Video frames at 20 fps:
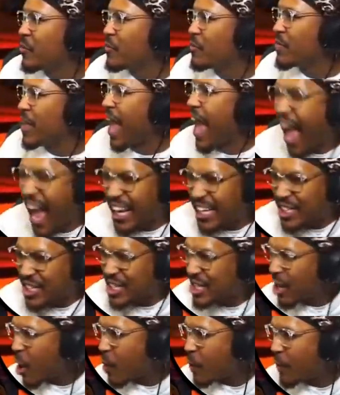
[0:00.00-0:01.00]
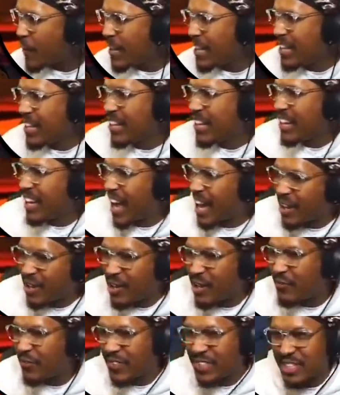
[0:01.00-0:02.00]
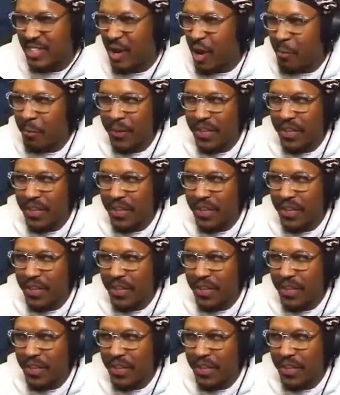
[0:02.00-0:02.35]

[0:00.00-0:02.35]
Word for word: Action R P. I don't know if it's an R P